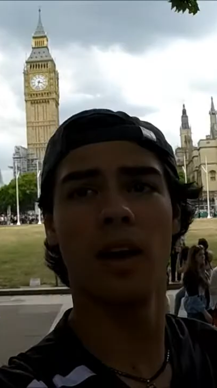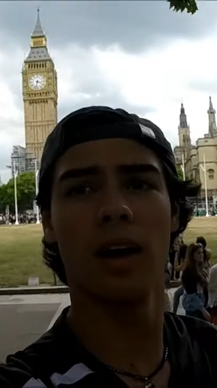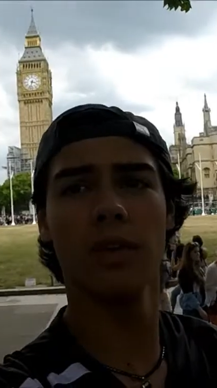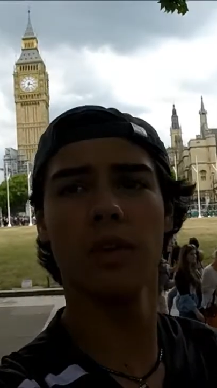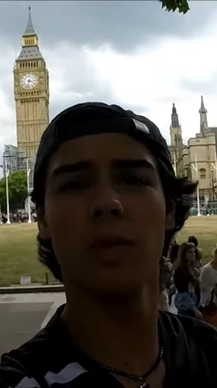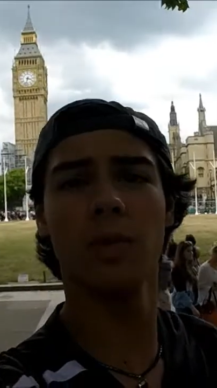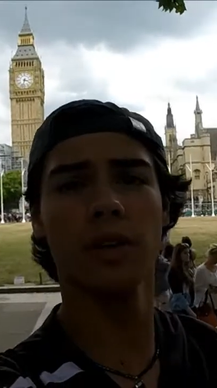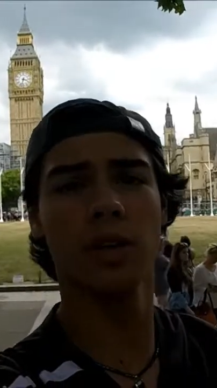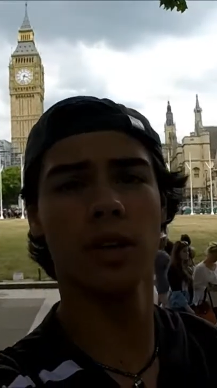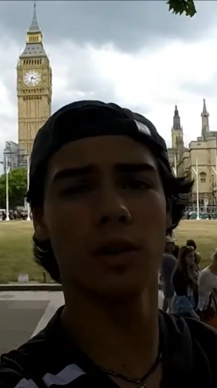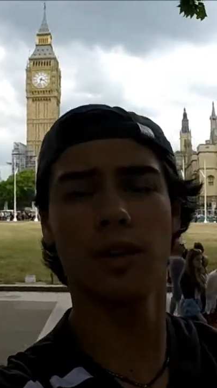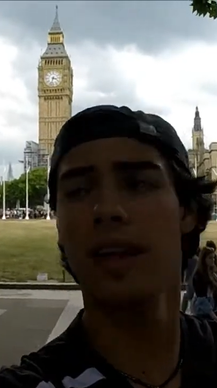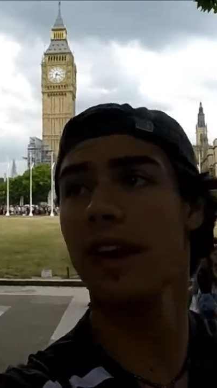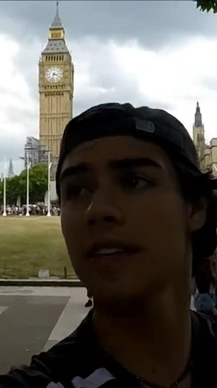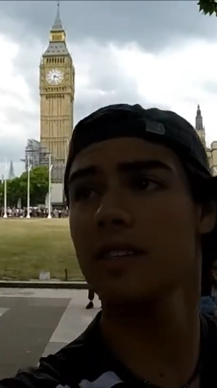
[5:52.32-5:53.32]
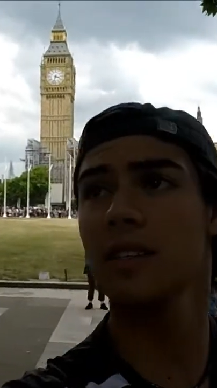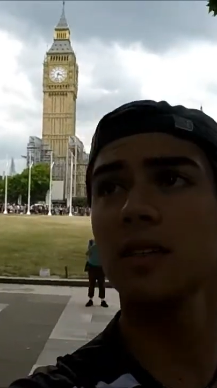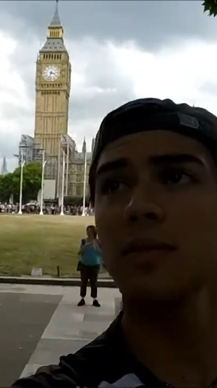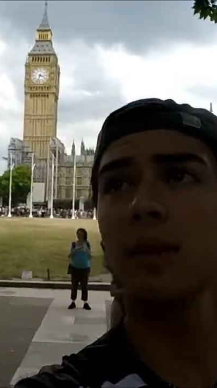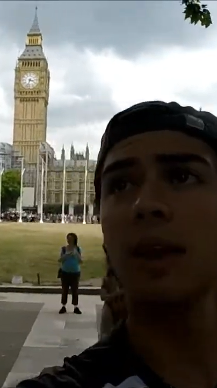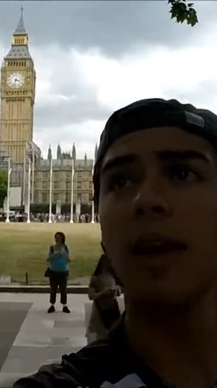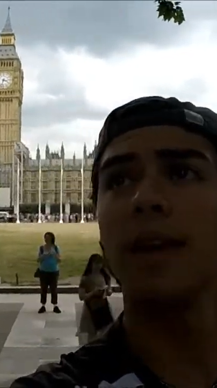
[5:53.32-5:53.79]
I don't know where we're gonna go next,
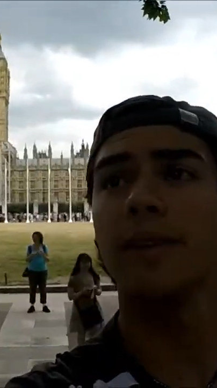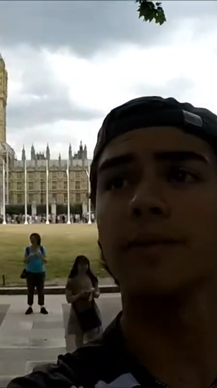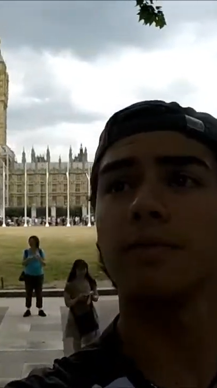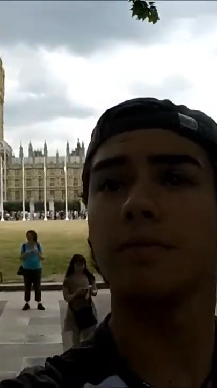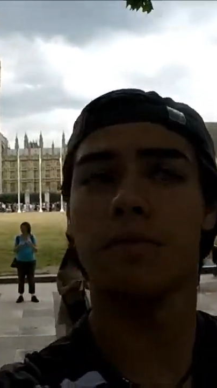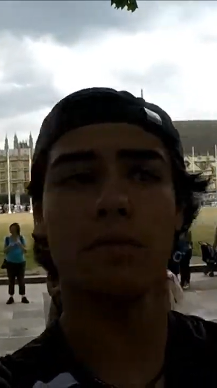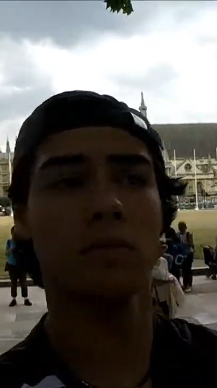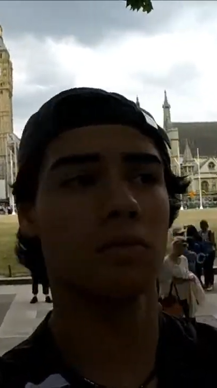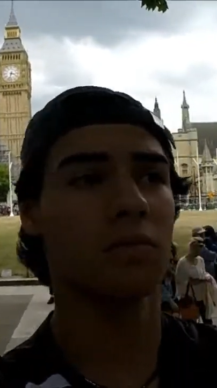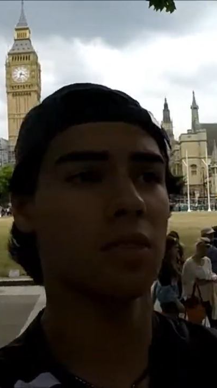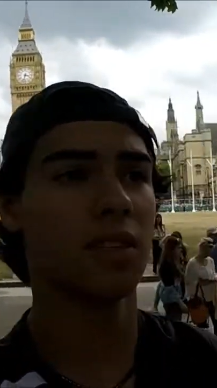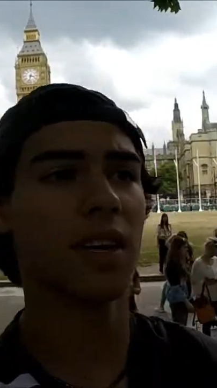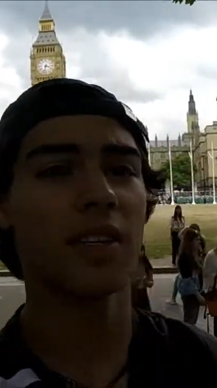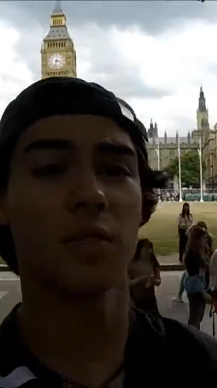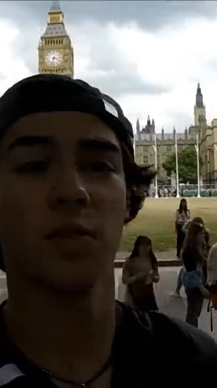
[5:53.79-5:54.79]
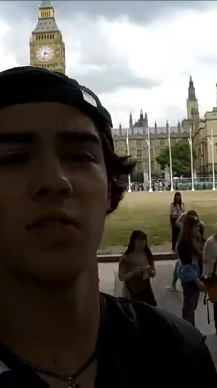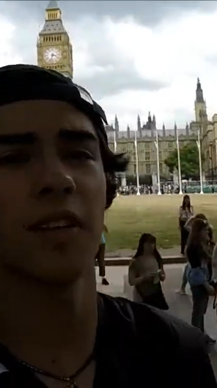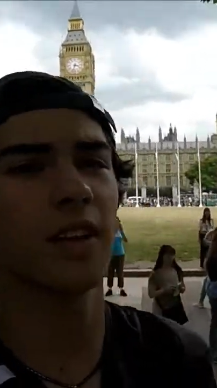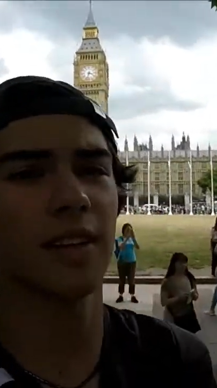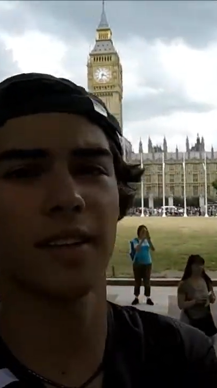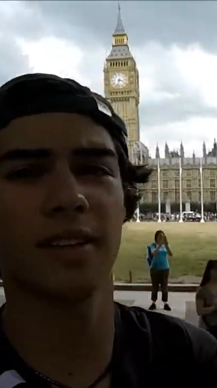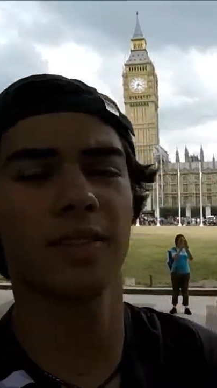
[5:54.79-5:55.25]
but it's nice. We're
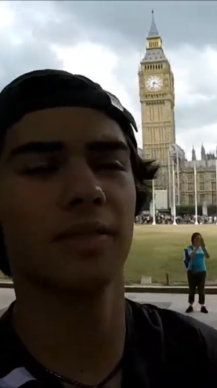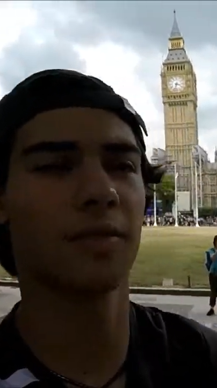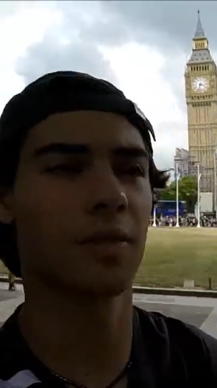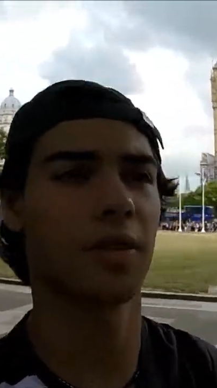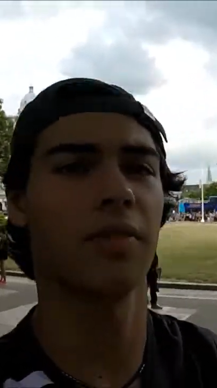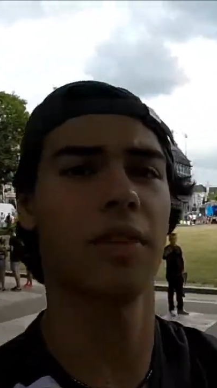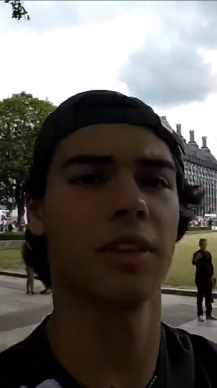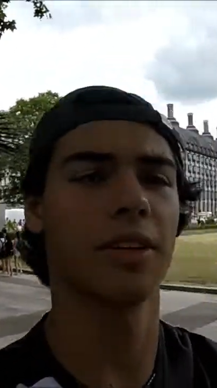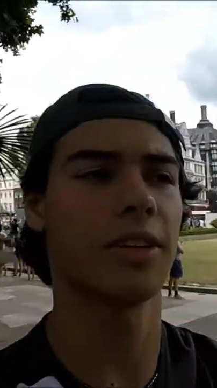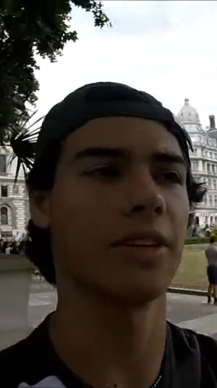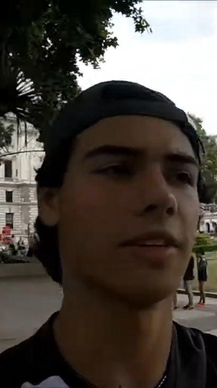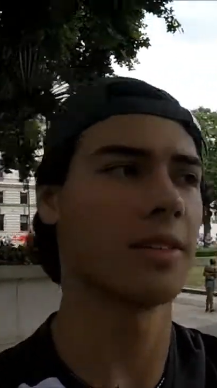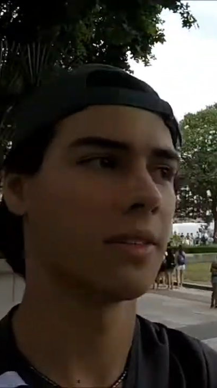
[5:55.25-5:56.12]
finally in really good